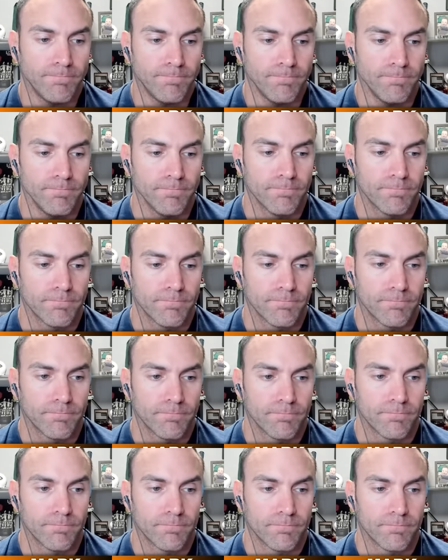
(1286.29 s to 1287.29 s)

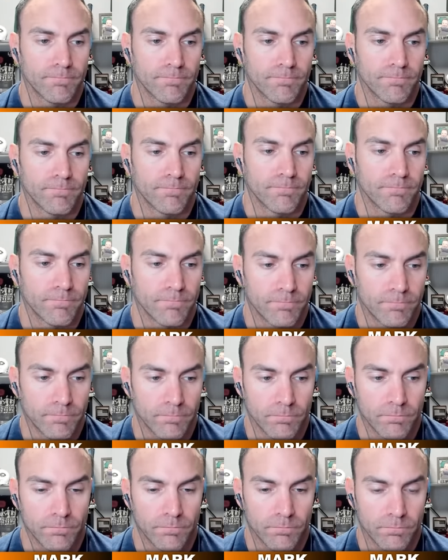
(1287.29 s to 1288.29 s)

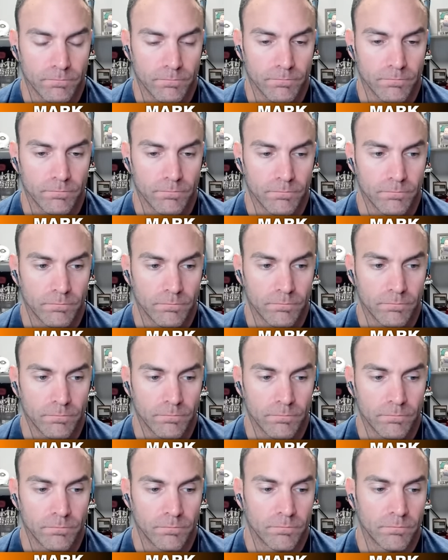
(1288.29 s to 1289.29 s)

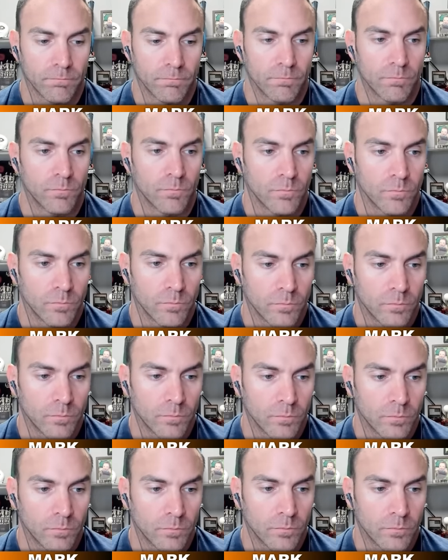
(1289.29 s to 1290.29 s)

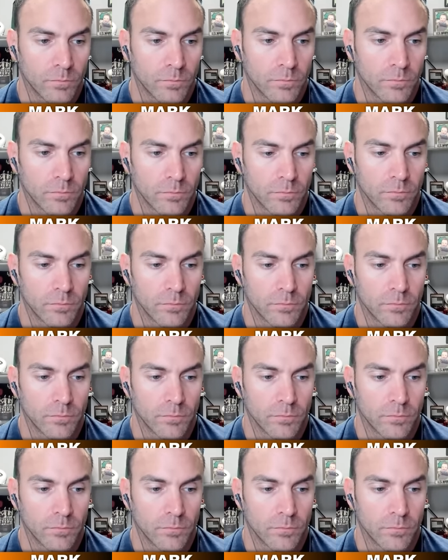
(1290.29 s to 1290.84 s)
[no speech]